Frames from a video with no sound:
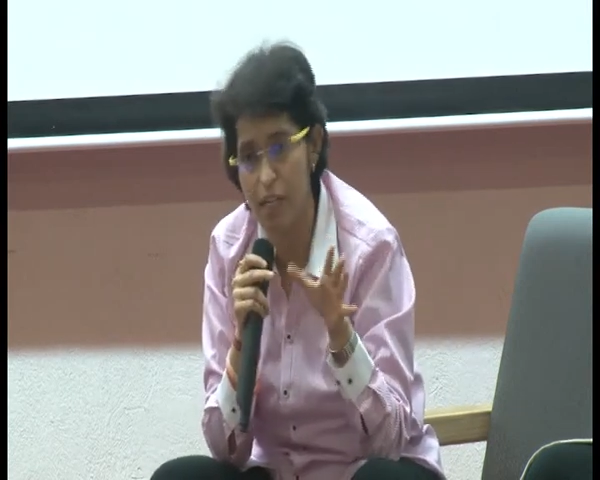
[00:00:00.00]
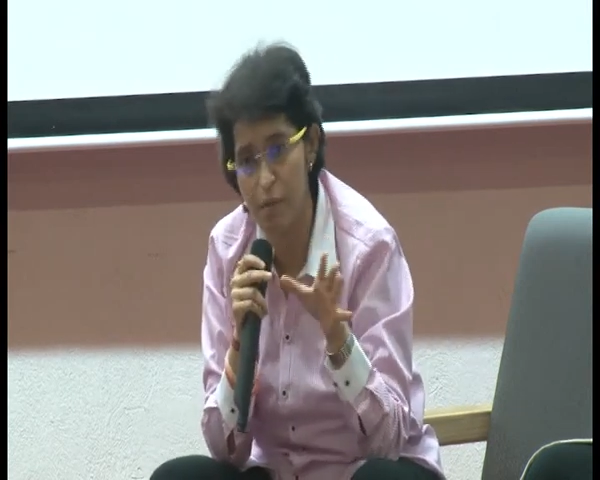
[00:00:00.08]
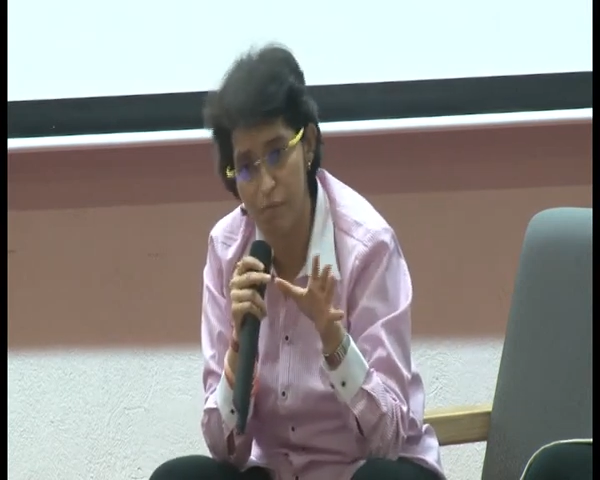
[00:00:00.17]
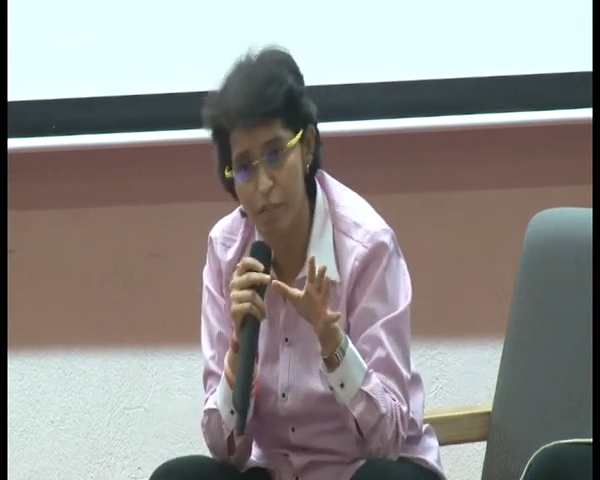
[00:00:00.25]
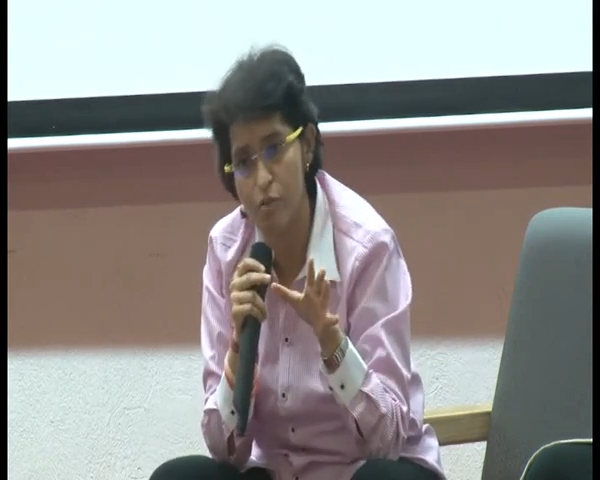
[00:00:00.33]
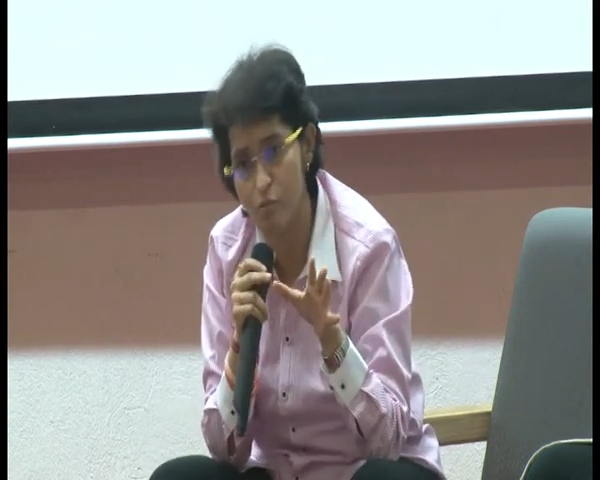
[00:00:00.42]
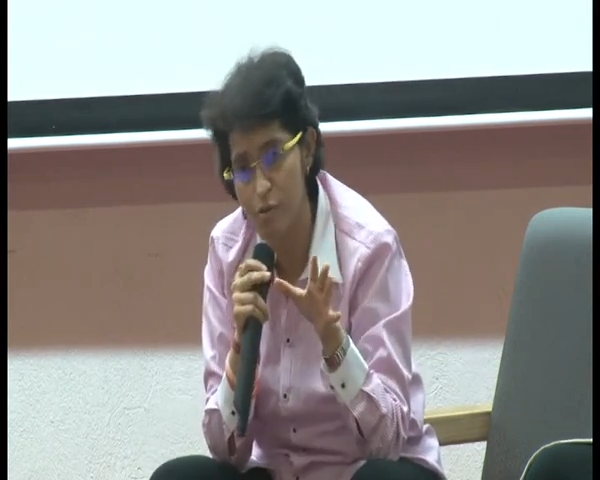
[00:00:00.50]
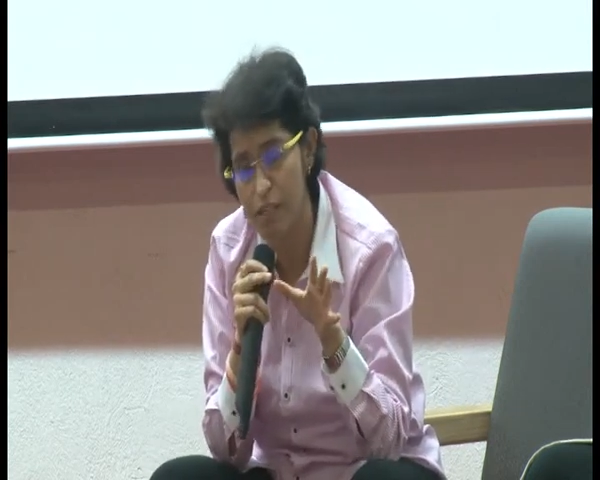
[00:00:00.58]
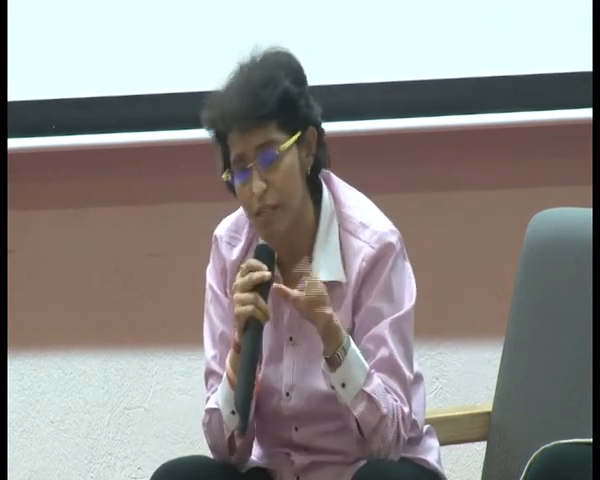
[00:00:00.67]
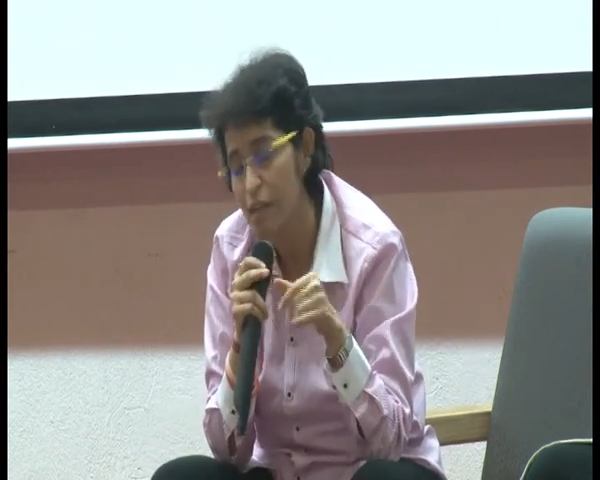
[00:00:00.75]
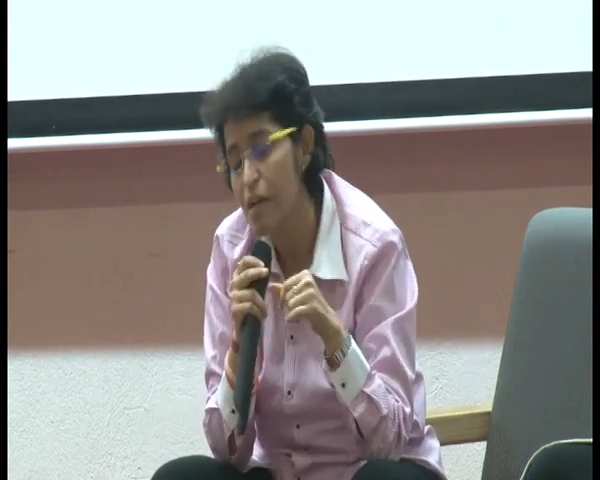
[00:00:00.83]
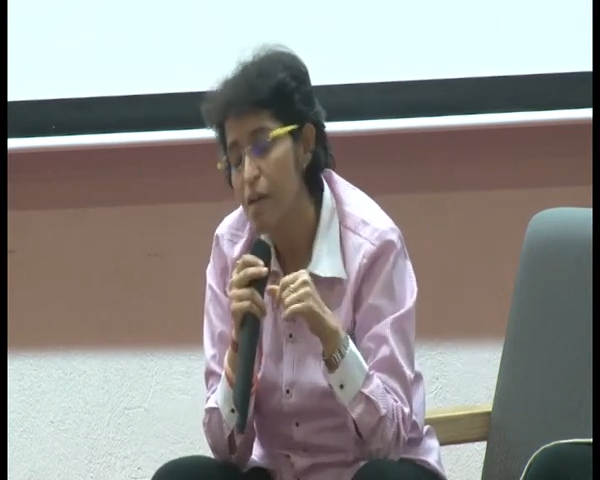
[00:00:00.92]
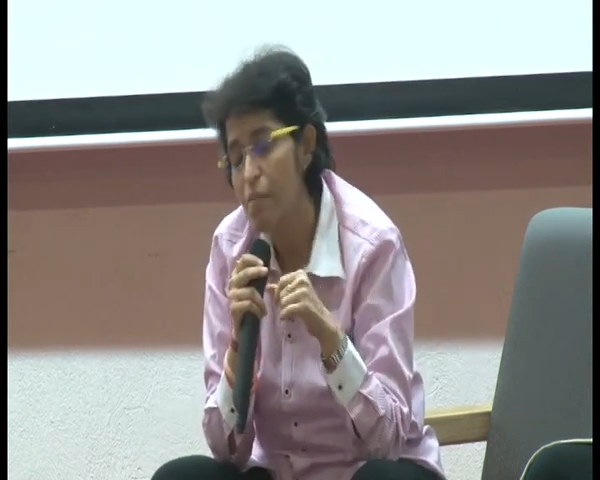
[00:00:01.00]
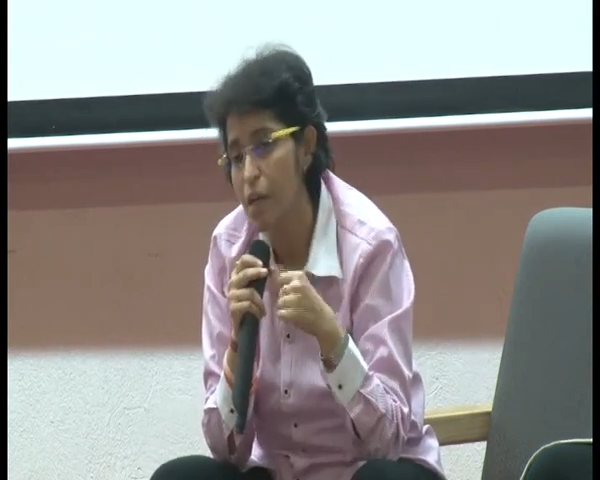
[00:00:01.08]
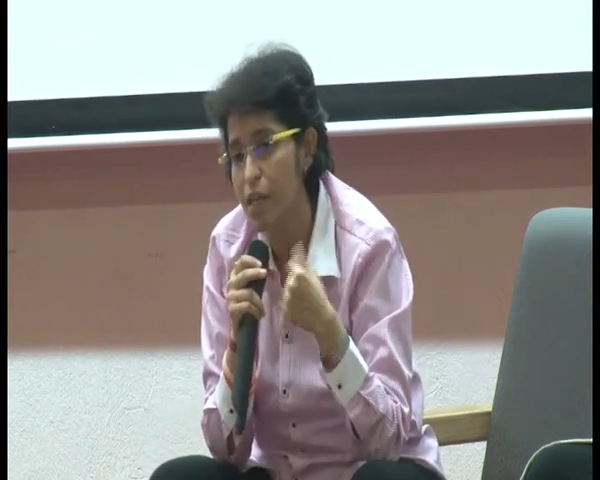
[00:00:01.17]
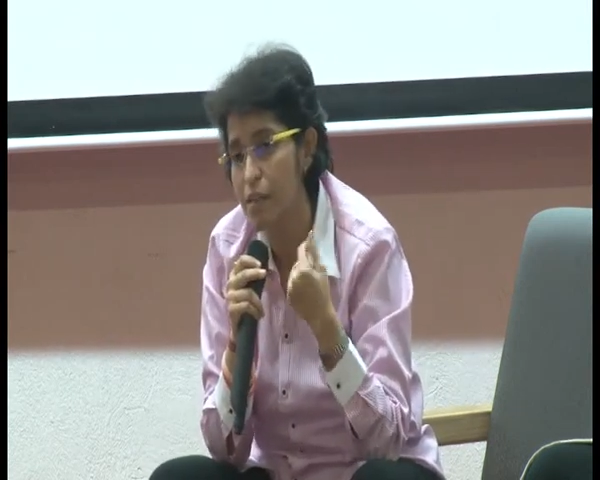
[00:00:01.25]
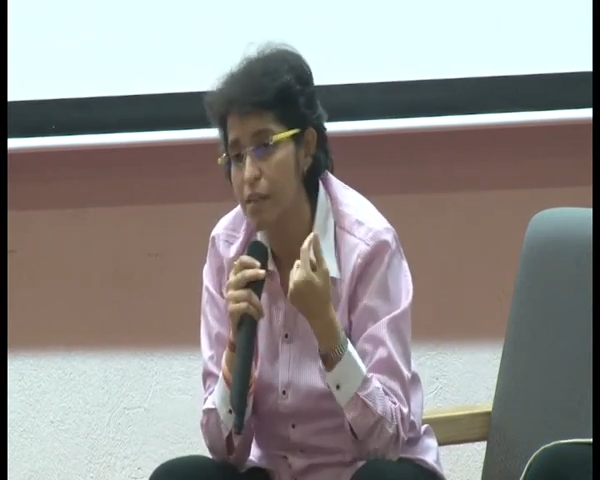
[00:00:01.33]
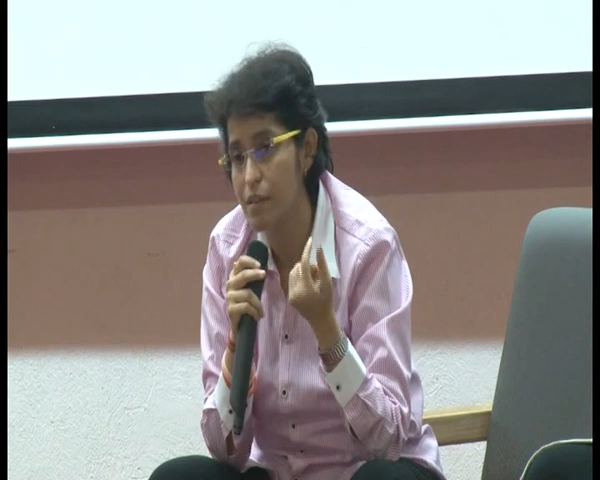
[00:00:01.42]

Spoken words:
though I am not an MBA student,